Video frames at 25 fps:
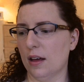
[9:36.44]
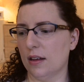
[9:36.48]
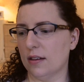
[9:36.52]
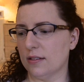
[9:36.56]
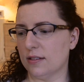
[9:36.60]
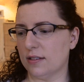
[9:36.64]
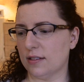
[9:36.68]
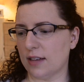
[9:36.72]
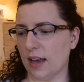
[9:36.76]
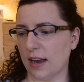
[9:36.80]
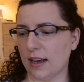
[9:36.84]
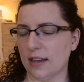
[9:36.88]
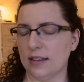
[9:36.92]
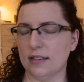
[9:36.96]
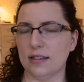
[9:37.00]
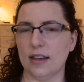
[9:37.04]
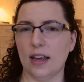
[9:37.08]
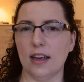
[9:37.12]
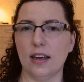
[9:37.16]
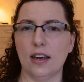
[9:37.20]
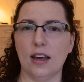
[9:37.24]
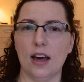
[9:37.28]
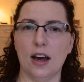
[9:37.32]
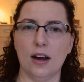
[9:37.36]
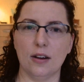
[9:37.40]
second
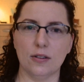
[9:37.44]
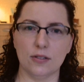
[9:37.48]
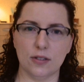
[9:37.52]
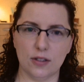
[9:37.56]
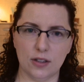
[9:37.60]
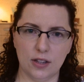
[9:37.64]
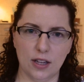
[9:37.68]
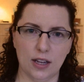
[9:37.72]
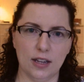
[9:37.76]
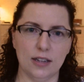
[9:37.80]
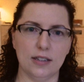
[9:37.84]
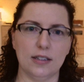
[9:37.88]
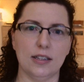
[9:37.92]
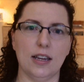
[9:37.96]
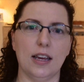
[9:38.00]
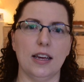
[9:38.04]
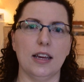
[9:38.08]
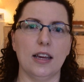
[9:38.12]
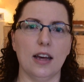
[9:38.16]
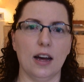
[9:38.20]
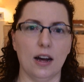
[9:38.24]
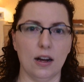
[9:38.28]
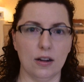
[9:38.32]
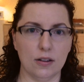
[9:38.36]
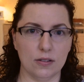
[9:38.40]
day curls, third day
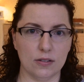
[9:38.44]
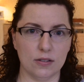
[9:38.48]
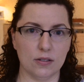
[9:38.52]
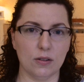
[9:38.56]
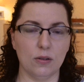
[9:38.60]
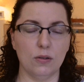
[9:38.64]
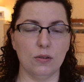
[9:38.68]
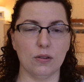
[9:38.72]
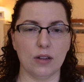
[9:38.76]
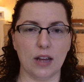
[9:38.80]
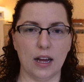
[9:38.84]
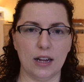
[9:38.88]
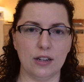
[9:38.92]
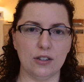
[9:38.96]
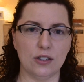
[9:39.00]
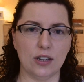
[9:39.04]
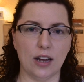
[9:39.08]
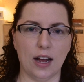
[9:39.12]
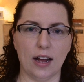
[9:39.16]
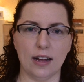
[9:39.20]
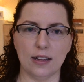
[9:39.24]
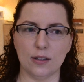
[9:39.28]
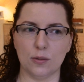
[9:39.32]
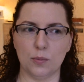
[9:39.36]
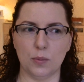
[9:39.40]
curls, all that
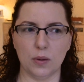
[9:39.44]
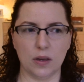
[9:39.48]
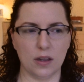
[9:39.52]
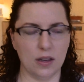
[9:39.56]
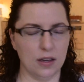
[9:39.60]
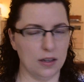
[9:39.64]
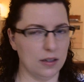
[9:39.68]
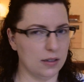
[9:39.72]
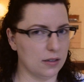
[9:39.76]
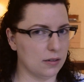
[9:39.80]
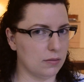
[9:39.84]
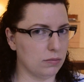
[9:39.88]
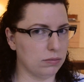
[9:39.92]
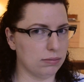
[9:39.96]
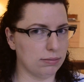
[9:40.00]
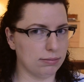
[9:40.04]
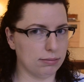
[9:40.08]
jazz, because